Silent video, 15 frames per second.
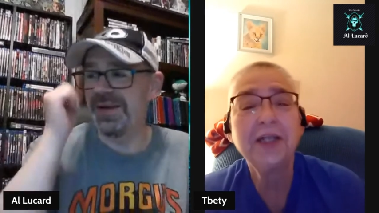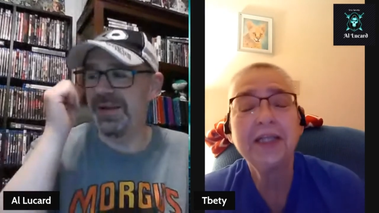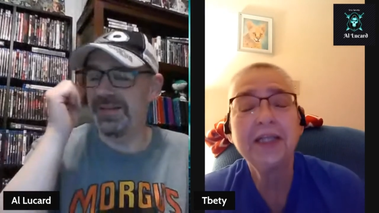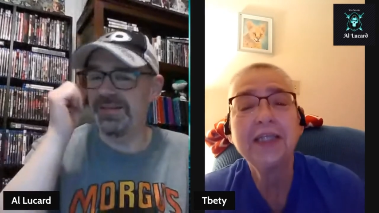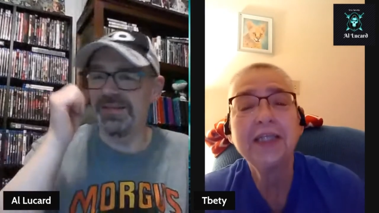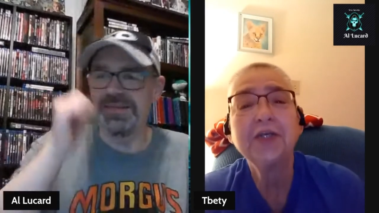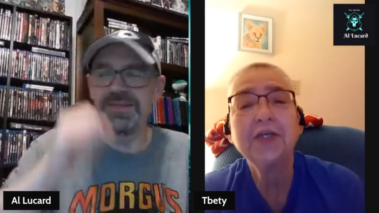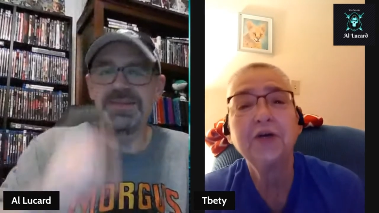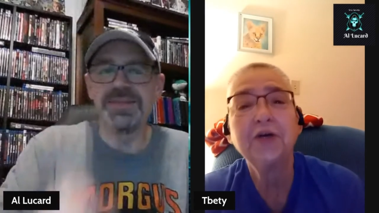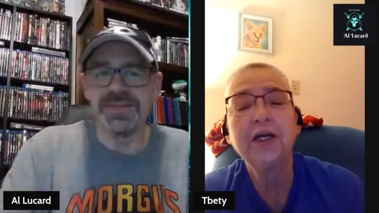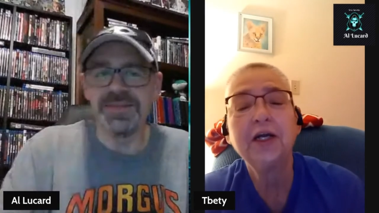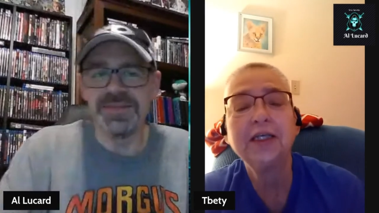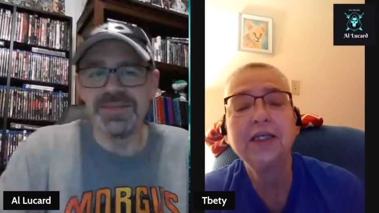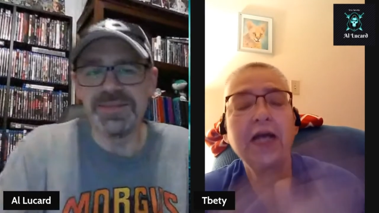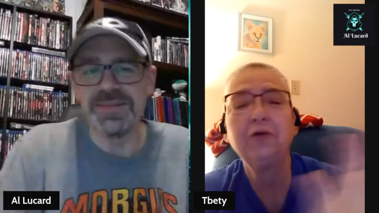Speaker 1: that's a good
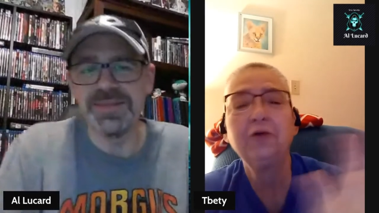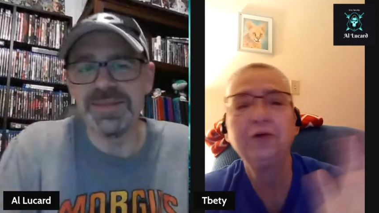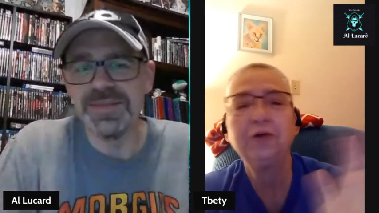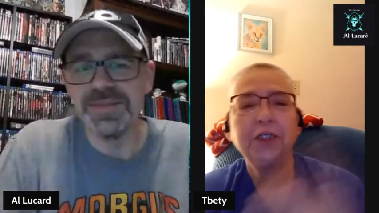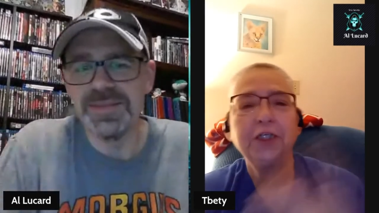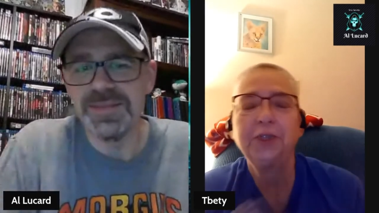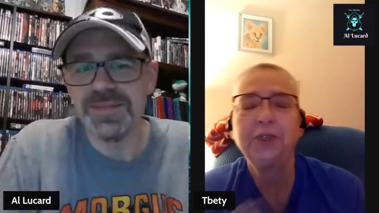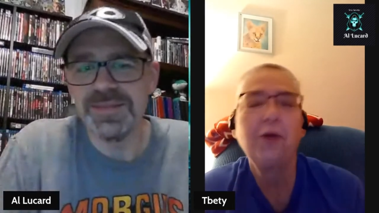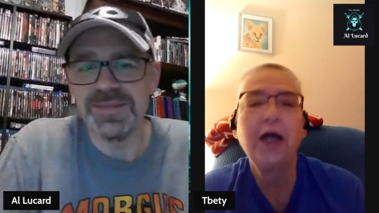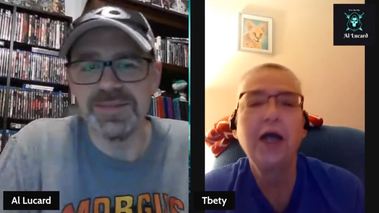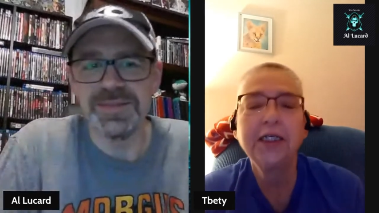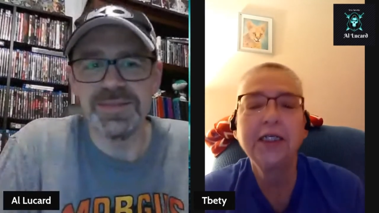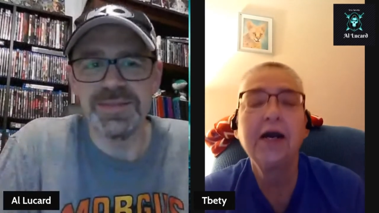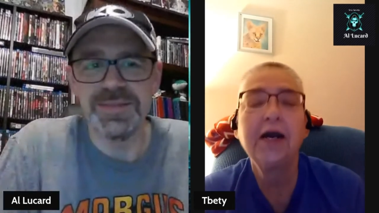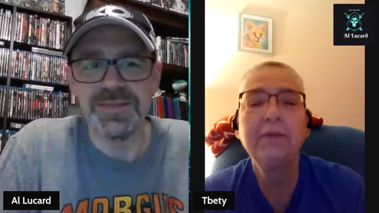because I don't usually watch
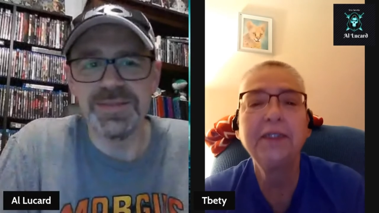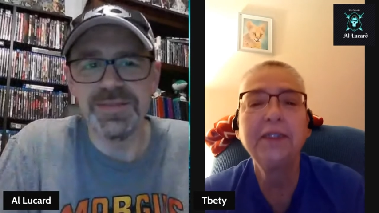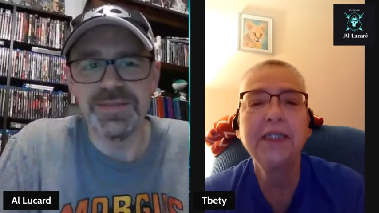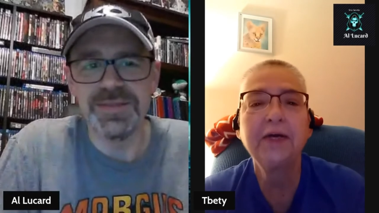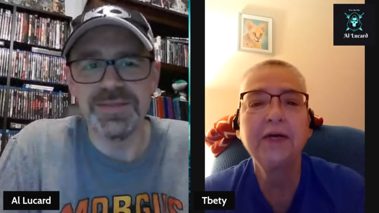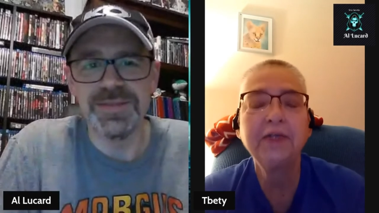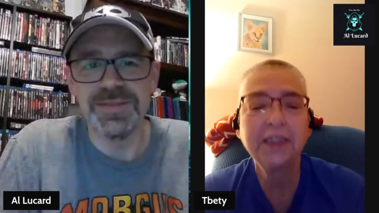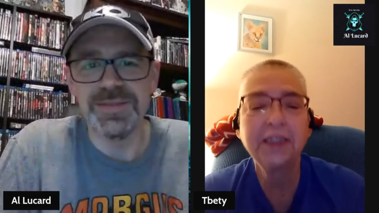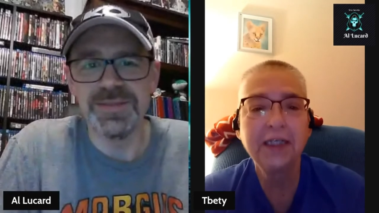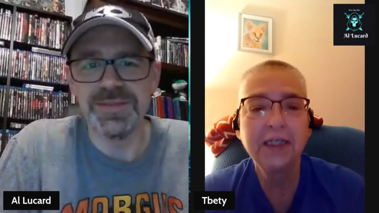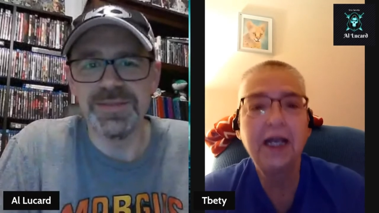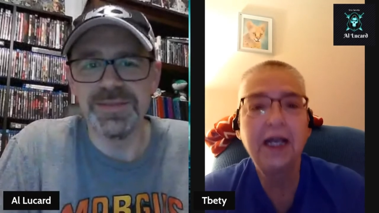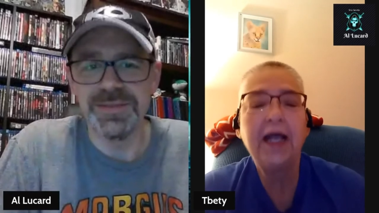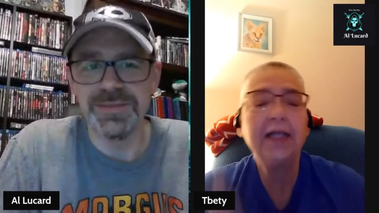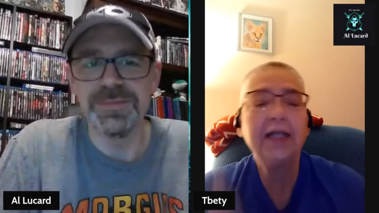commentaries,
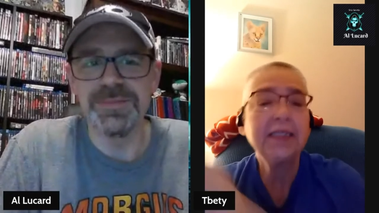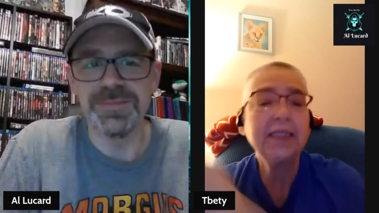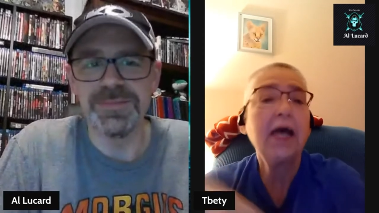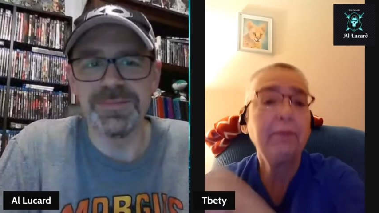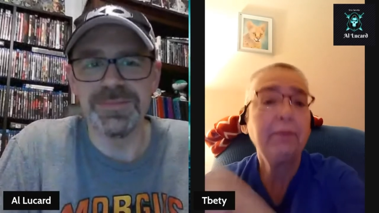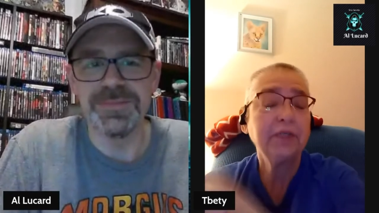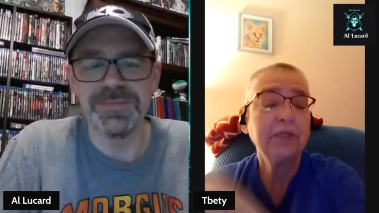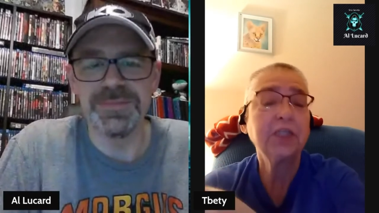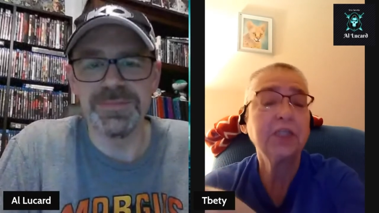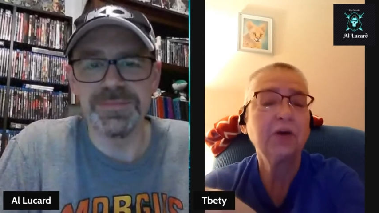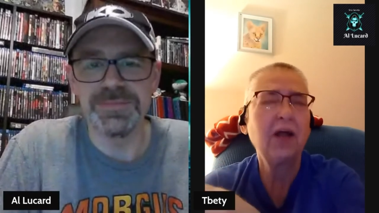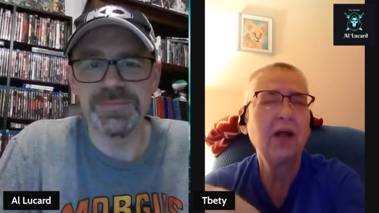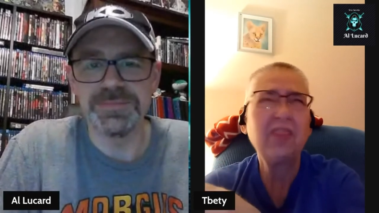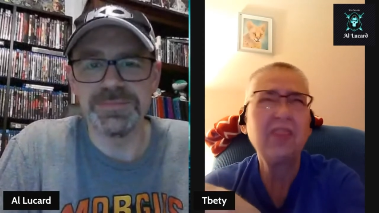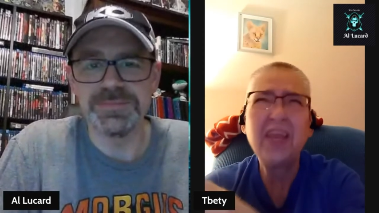and this happened to
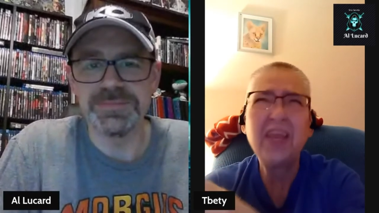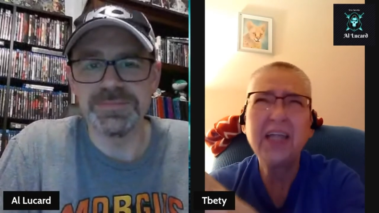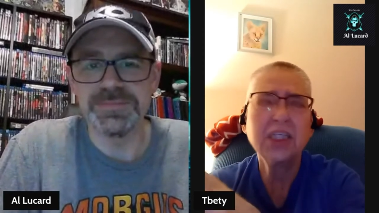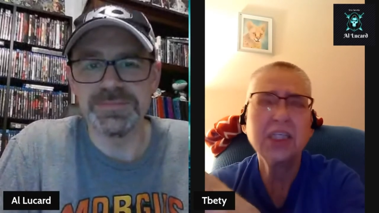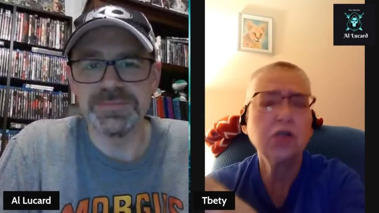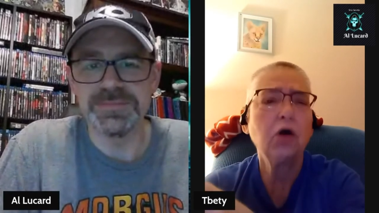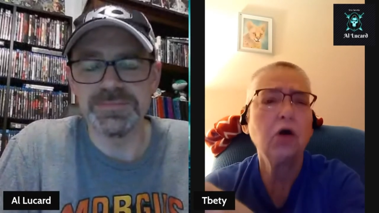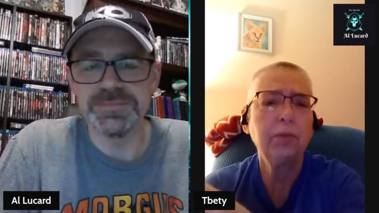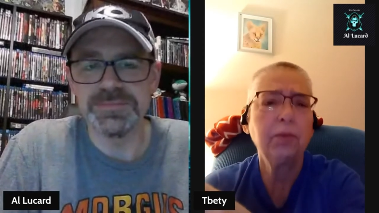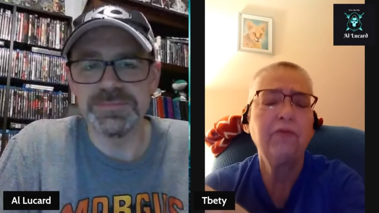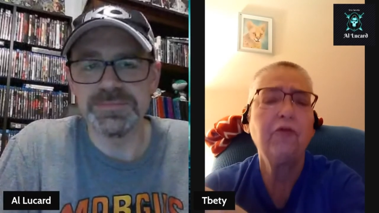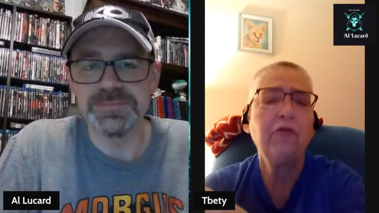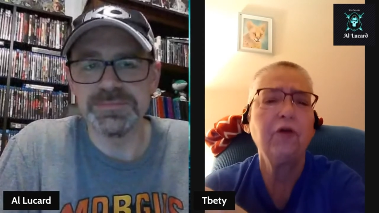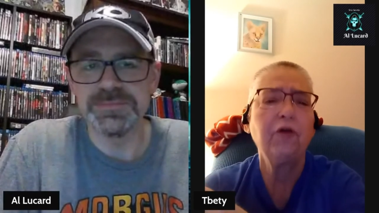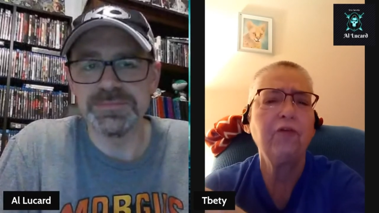start. I think it started
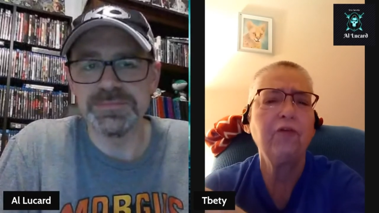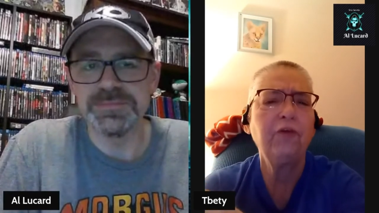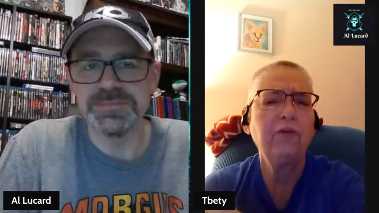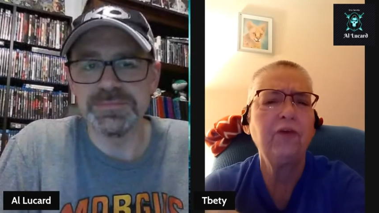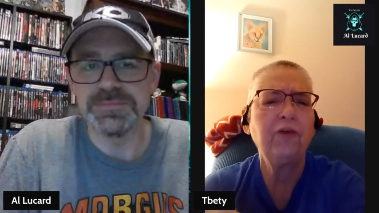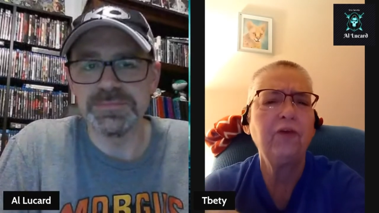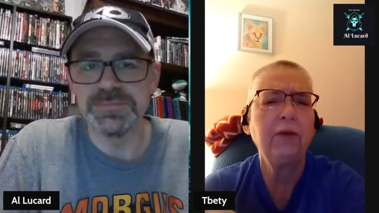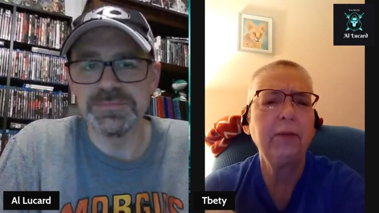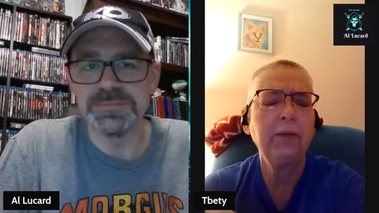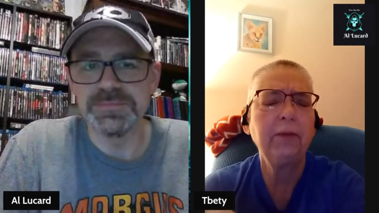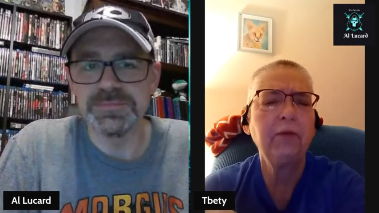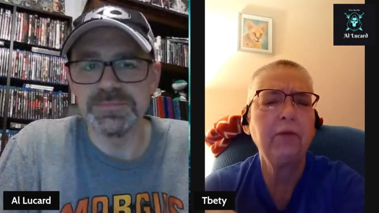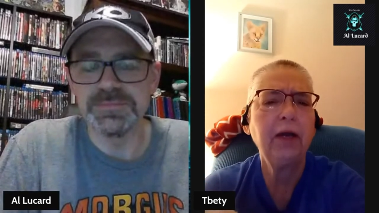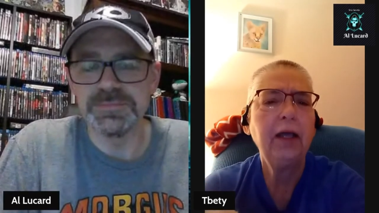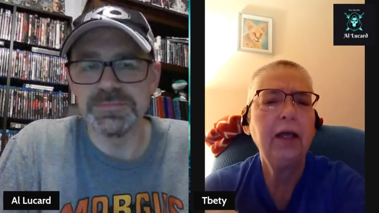before the film, if I
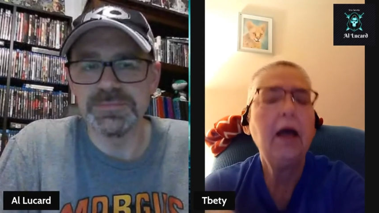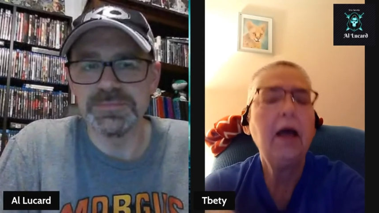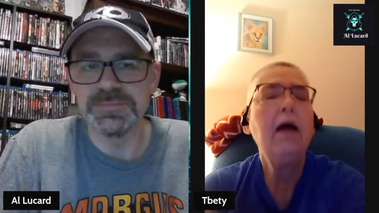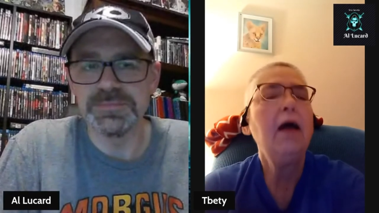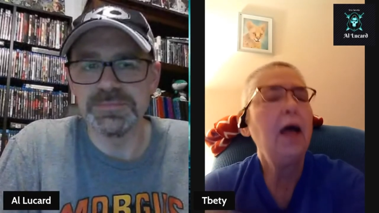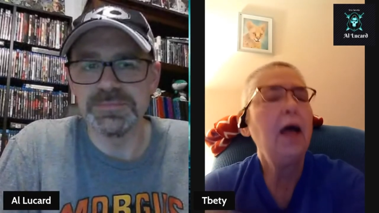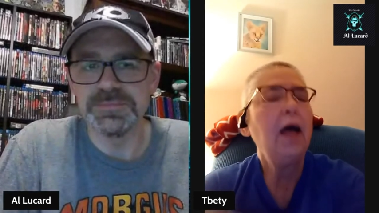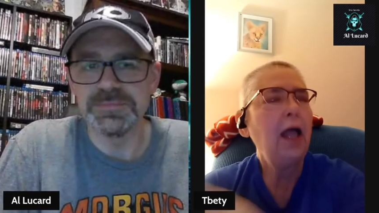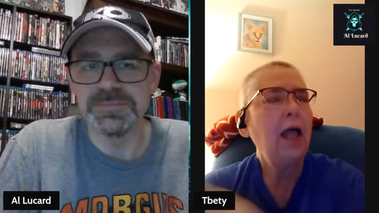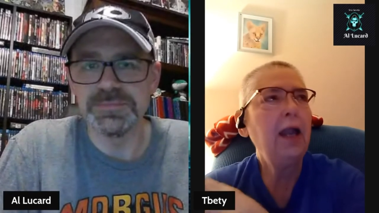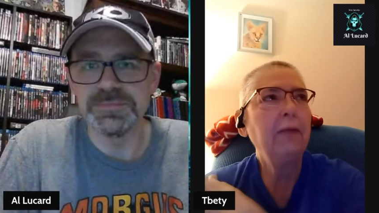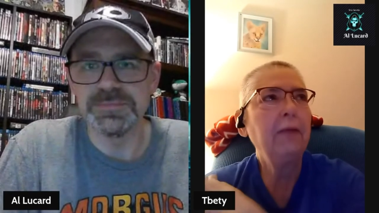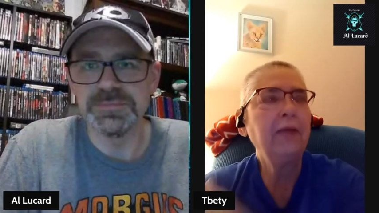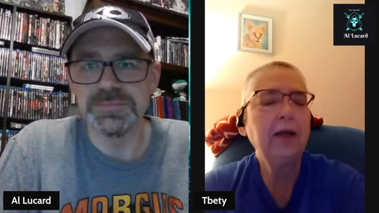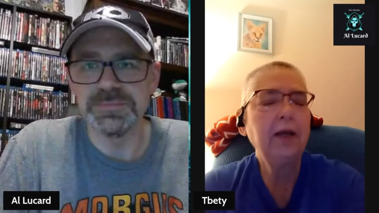remember right. And I
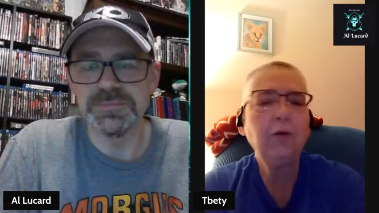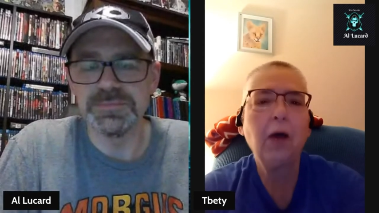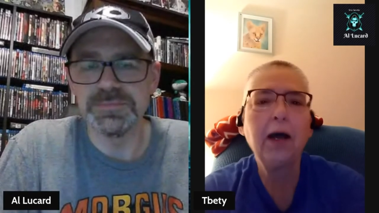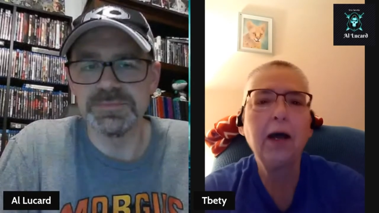was like, oh, I